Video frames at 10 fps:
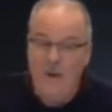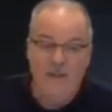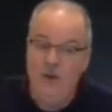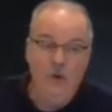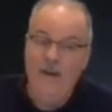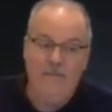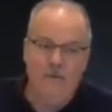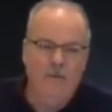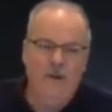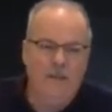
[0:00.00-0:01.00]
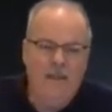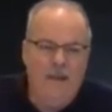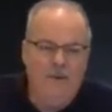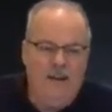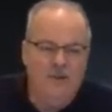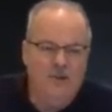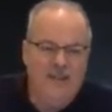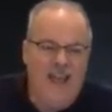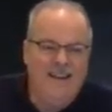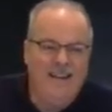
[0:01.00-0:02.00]
that you'll never really be able to
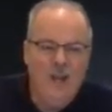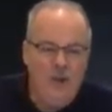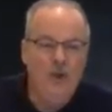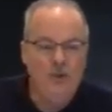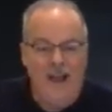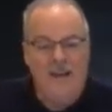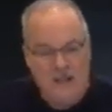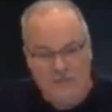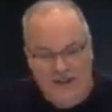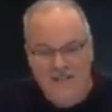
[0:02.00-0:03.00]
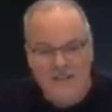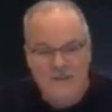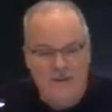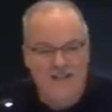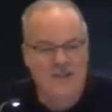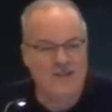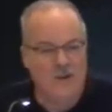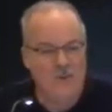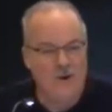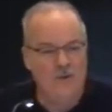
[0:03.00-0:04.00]
understand it. You try and explain this peace to
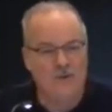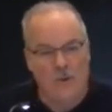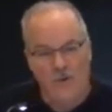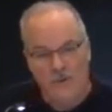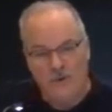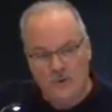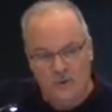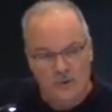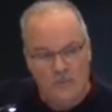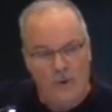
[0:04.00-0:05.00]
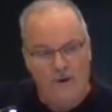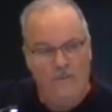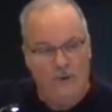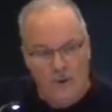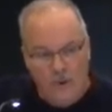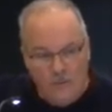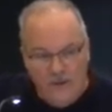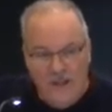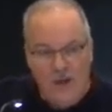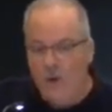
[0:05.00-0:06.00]
someone who is going through turmoil of their own,
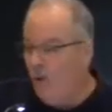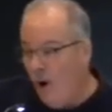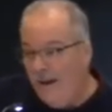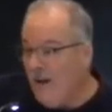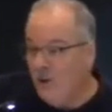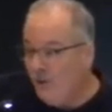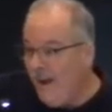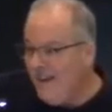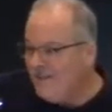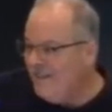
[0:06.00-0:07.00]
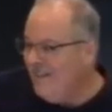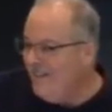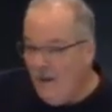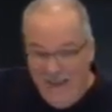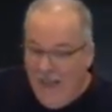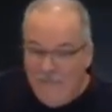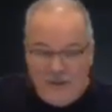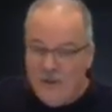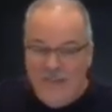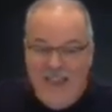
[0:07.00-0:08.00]
who aren't in Christ, they'll laugh
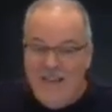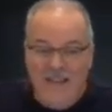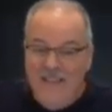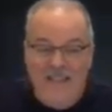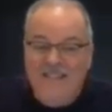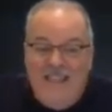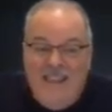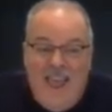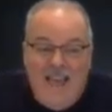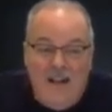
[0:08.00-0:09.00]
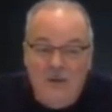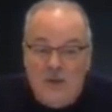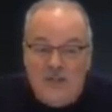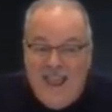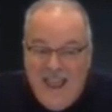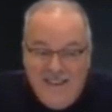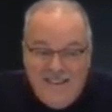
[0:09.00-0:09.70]
at you. They can't understand